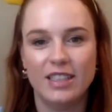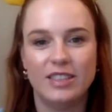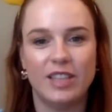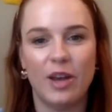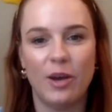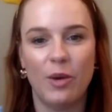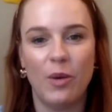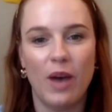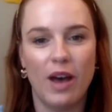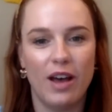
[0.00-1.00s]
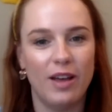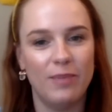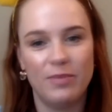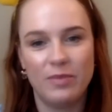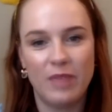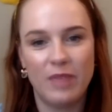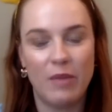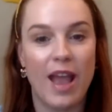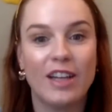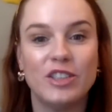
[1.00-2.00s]
So
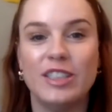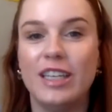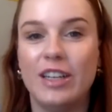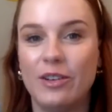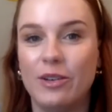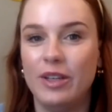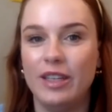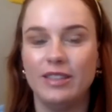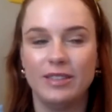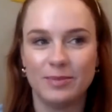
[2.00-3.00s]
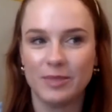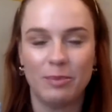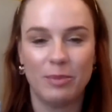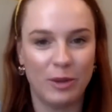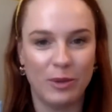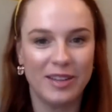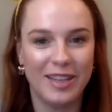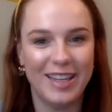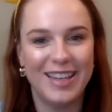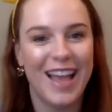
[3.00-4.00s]
we actually are going pretty
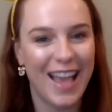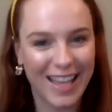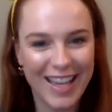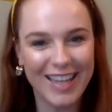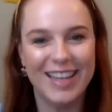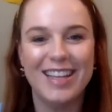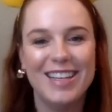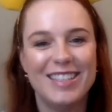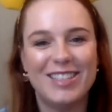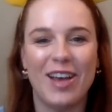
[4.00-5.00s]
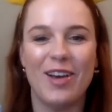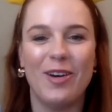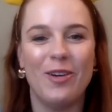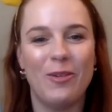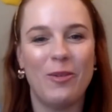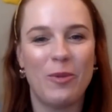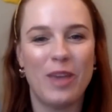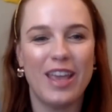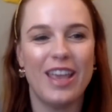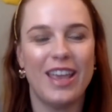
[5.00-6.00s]
quickly again. So
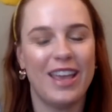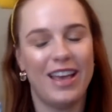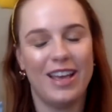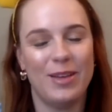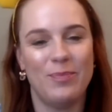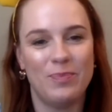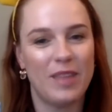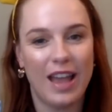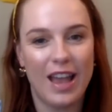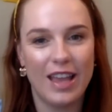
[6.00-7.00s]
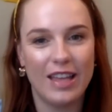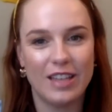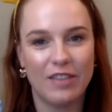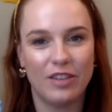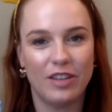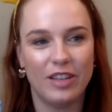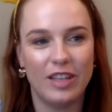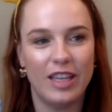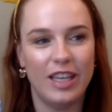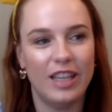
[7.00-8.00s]
I
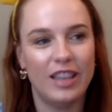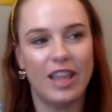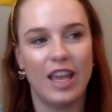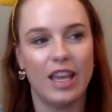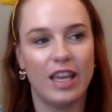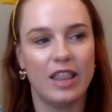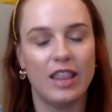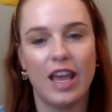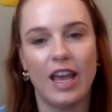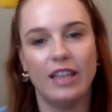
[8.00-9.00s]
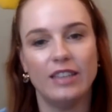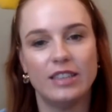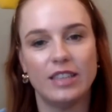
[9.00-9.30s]
definitely think that